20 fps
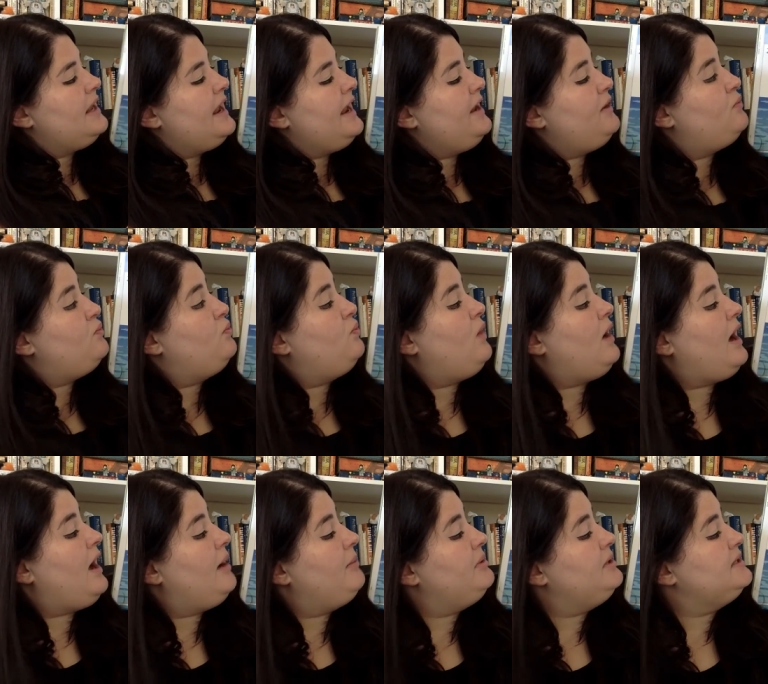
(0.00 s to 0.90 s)
It
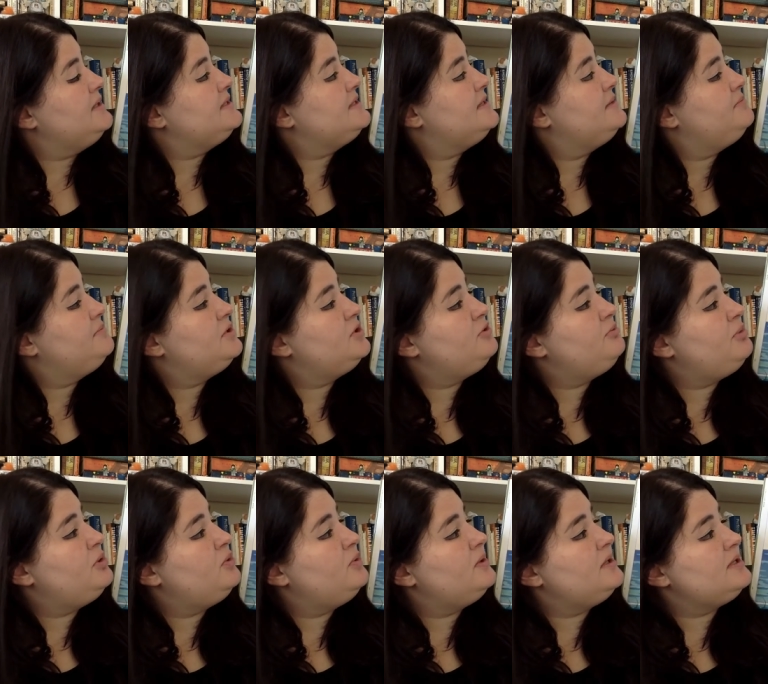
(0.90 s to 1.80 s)
wobbles in blue
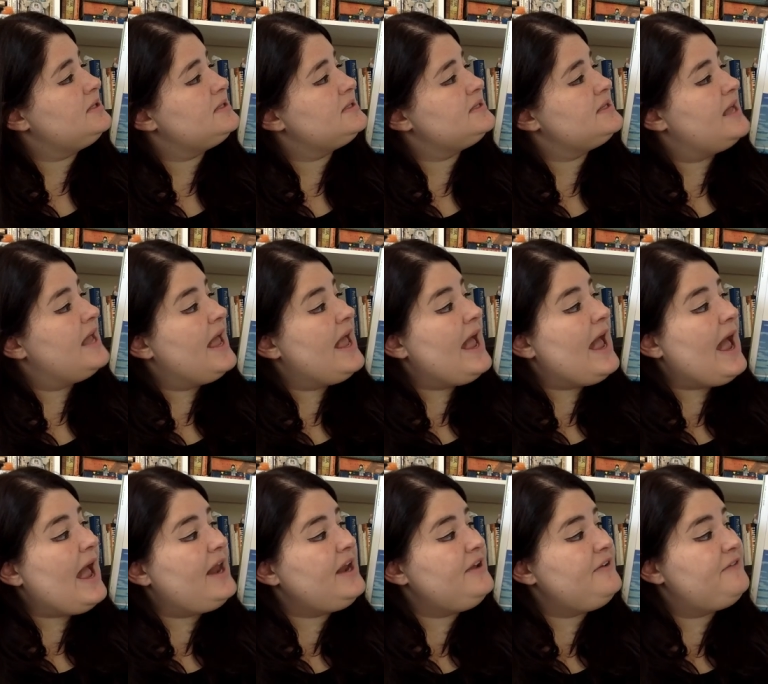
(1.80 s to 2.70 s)
pools,
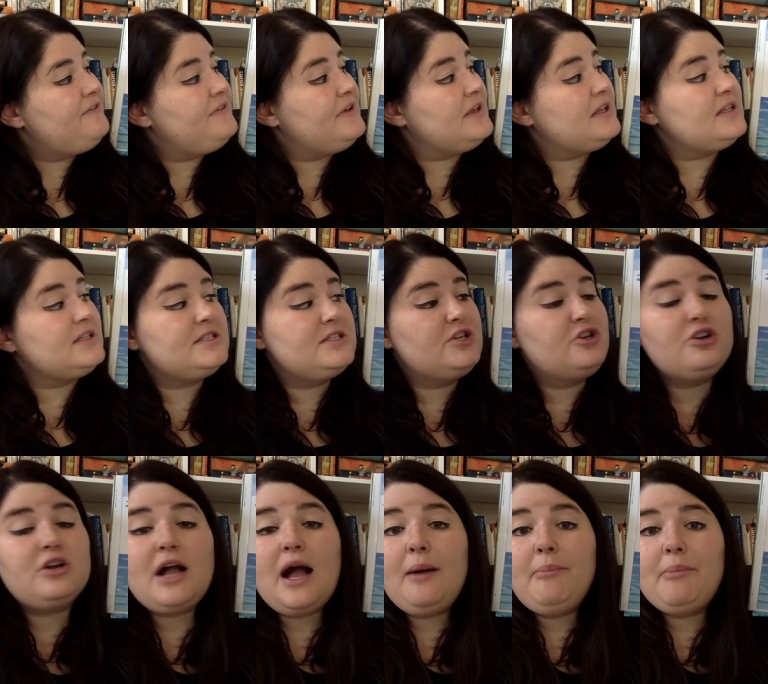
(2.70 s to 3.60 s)
and it fills your
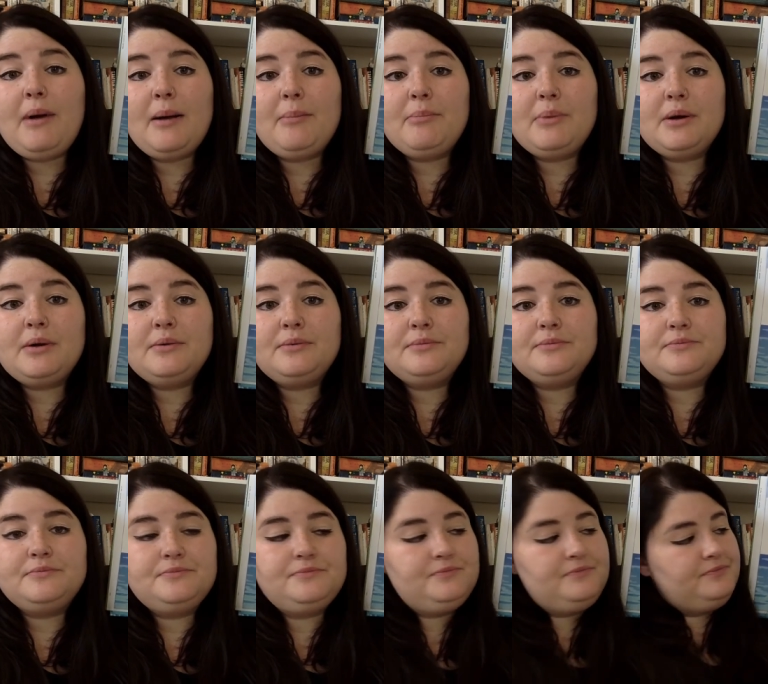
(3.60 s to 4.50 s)
cup
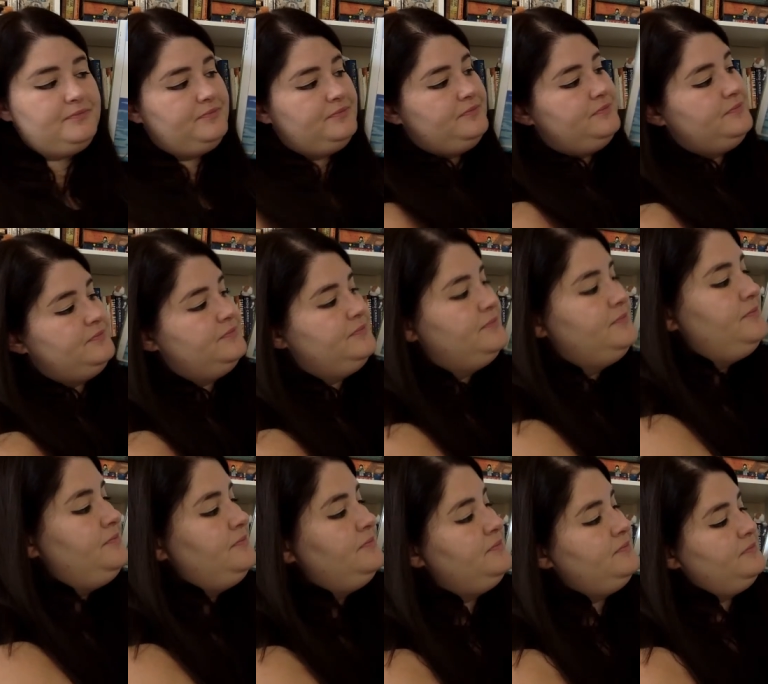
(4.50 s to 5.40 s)

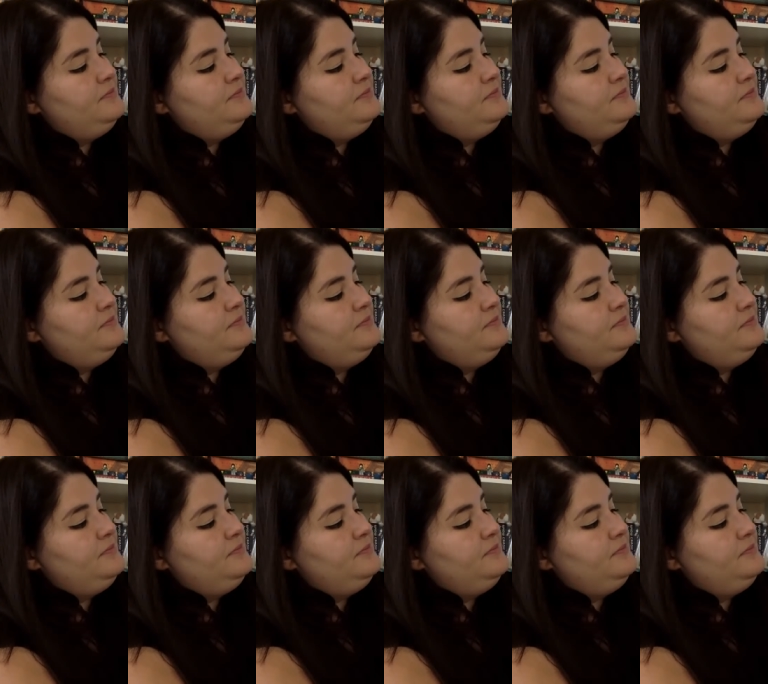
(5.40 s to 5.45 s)
up.